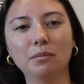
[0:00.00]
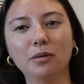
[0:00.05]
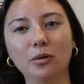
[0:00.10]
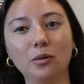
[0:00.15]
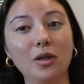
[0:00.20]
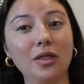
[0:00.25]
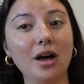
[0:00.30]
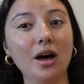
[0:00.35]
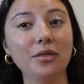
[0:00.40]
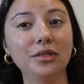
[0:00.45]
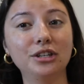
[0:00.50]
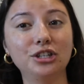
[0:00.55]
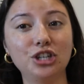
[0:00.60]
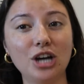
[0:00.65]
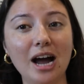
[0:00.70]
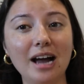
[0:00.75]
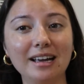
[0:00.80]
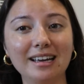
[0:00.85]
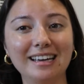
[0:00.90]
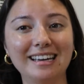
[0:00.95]
But without the
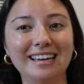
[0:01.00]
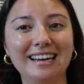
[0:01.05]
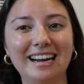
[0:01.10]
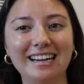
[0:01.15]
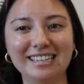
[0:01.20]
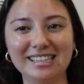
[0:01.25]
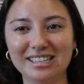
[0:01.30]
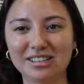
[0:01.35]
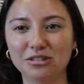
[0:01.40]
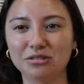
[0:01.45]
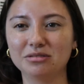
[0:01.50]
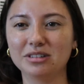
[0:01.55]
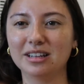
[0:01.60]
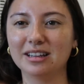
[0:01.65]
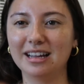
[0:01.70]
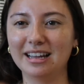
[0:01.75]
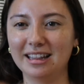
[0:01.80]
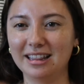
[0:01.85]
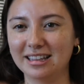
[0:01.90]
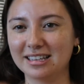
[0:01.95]
jacket, I still feel
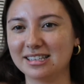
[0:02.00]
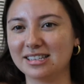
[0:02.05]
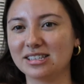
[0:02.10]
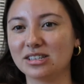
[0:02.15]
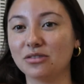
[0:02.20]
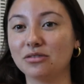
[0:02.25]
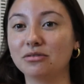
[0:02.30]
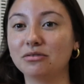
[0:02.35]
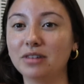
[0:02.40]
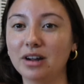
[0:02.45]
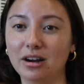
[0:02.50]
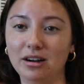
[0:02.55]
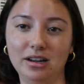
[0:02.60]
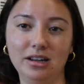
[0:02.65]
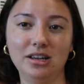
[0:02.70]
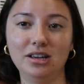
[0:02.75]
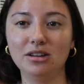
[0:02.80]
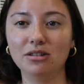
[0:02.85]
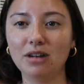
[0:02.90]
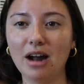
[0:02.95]
like this is a very
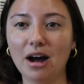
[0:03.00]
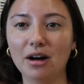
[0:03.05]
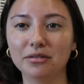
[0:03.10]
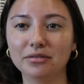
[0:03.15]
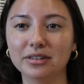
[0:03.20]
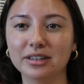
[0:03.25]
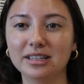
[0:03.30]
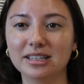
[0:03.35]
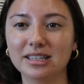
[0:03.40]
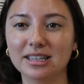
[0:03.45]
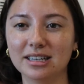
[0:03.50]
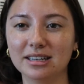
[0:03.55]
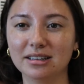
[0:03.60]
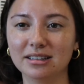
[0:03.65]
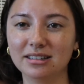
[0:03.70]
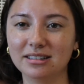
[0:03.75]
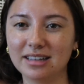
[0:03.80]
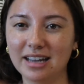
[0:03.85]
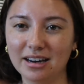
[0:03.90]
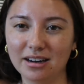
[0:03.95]
cute outfit
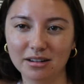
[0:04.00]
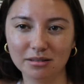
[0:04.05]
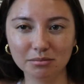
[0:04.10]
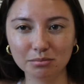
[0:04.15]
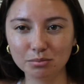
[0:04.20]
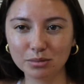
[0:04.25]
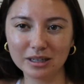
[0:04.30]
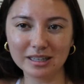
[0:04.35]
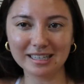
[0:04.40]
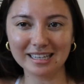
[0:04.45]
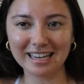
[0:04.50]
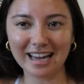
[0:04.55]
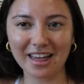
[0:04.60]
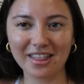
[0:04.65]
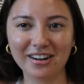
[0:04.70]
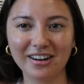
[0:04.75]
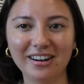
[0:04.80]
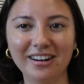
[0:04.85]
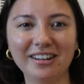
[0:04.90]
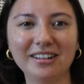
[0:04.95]
to kind of put
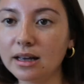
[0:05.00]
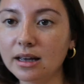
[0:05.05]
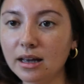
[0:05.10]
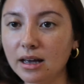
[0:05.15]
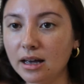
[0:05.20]
together.